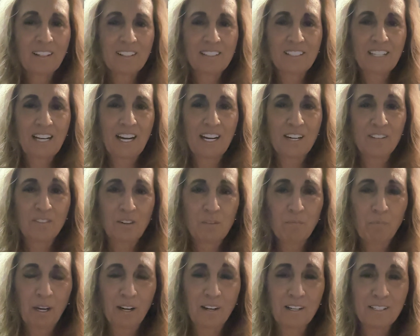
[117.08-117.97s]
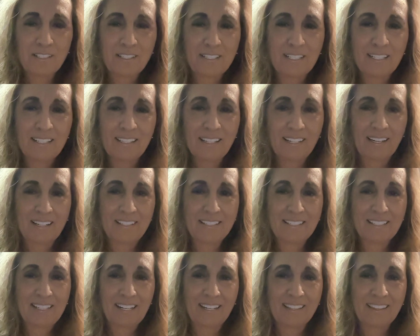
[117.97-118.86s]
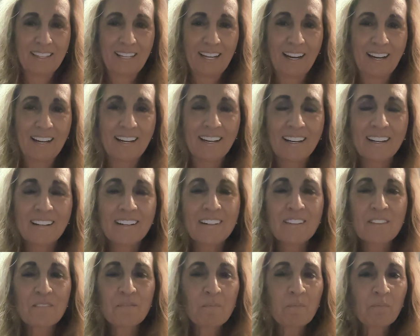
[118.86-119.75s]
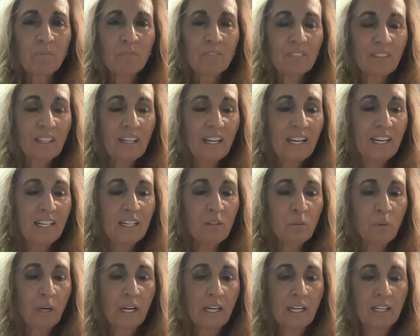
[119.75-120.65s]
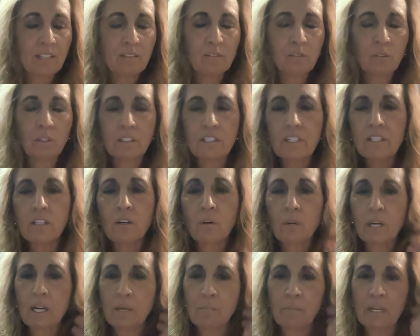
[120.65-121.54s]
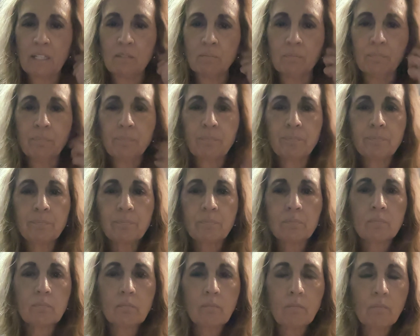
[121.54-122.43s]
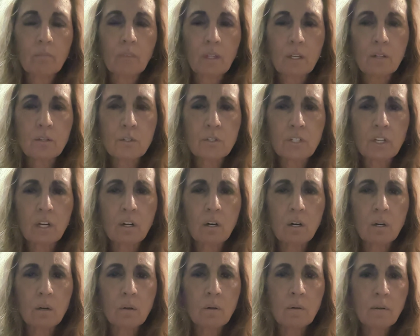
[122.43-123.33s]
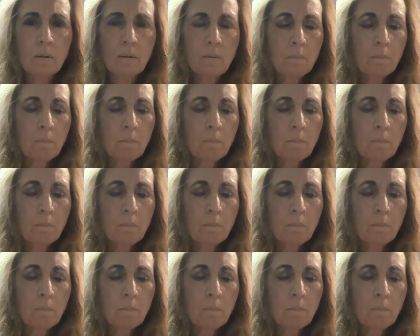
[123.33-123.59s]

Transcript: it's kind of embarrassing that I said that anyway, well, you know what I mean. So